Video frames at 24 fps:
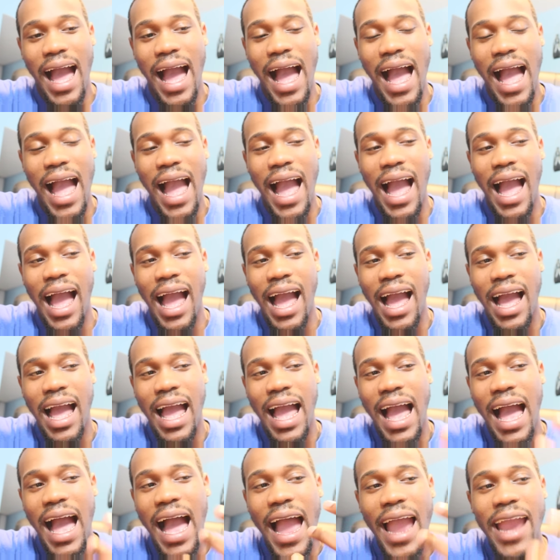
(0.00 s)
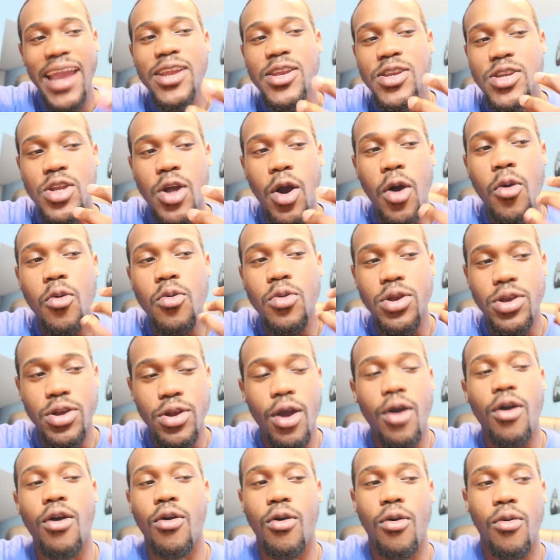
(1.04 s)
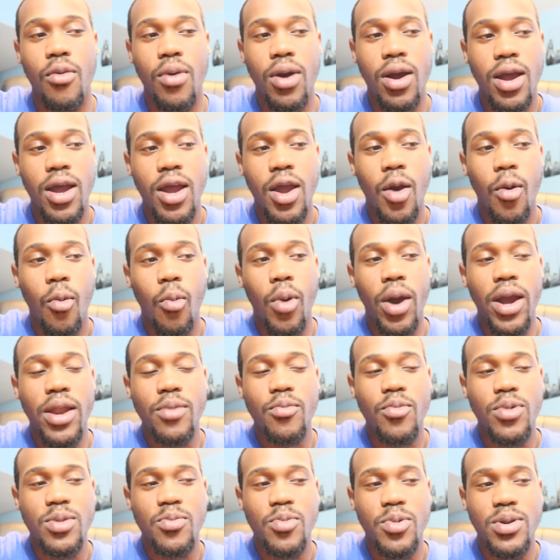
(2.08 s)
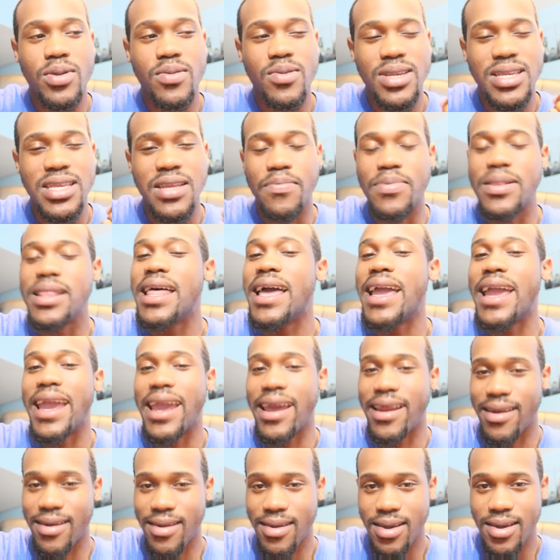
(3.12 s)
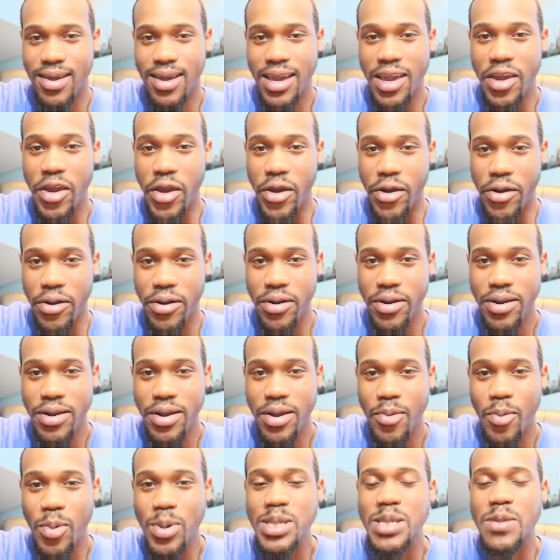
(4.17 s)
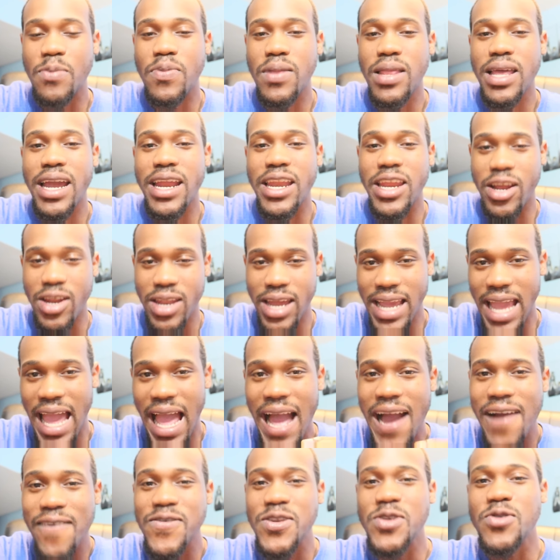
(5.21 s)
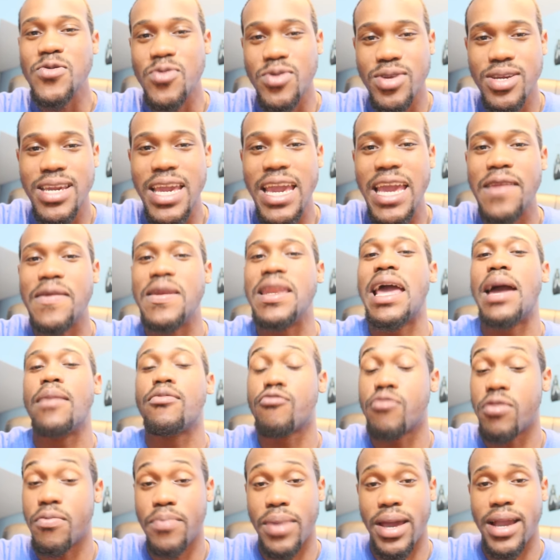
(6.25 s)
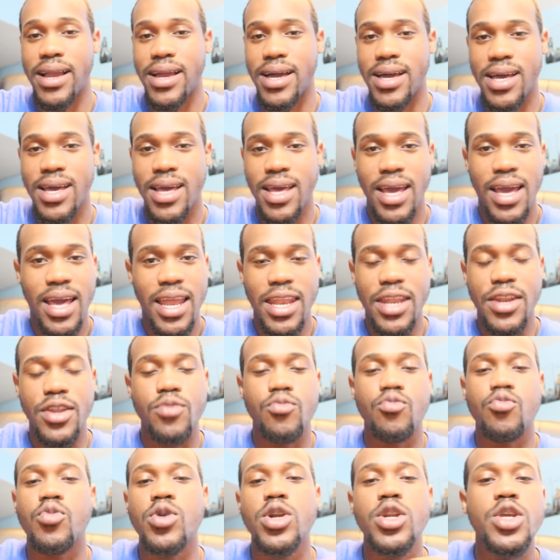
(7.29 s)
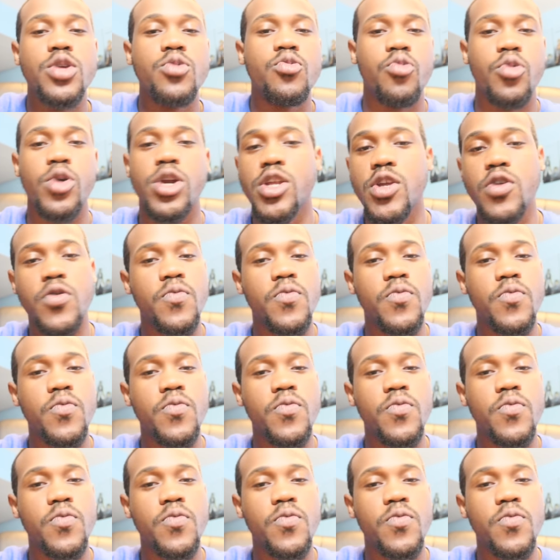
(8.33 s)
I, I, I don't know what, what, what was the plan here. What's the plan here? Like, after you kidnap Rebecca, what do you, what do